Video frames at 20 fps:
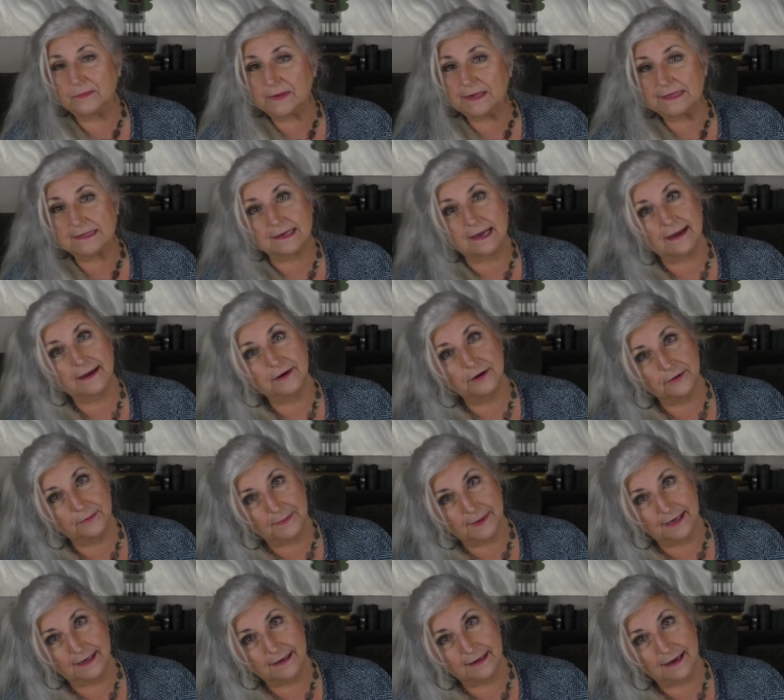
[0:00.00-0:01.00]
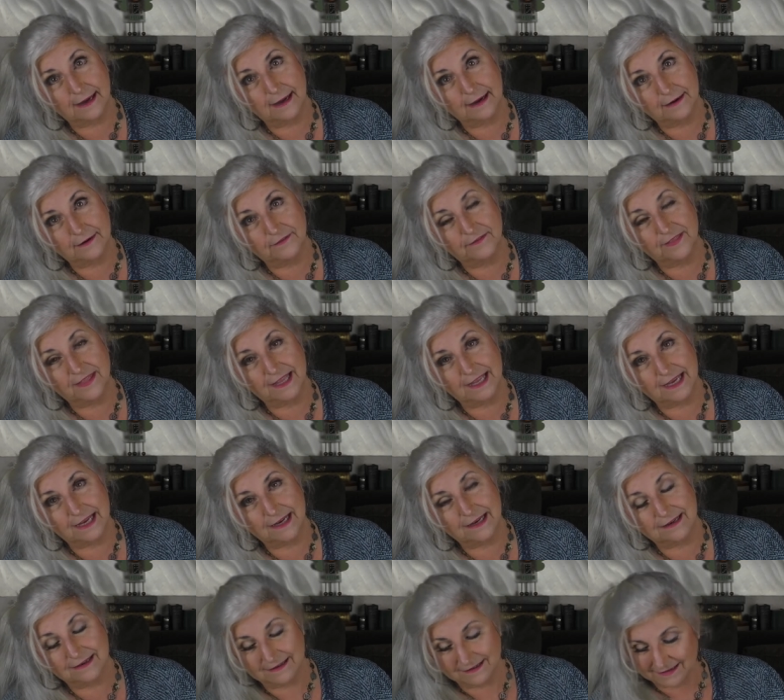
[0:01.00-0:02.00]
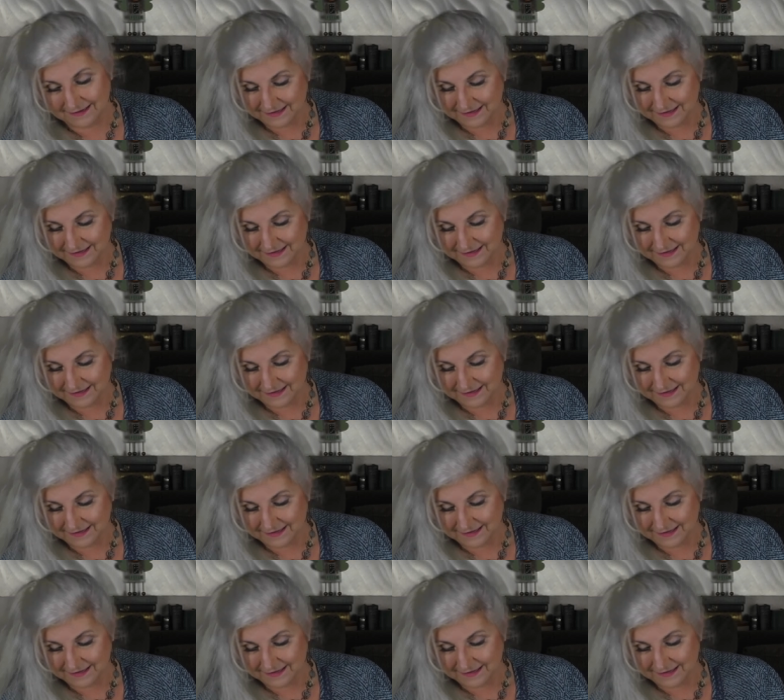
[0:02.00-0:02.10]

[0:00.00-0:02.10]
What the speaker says: retirement kind of thing.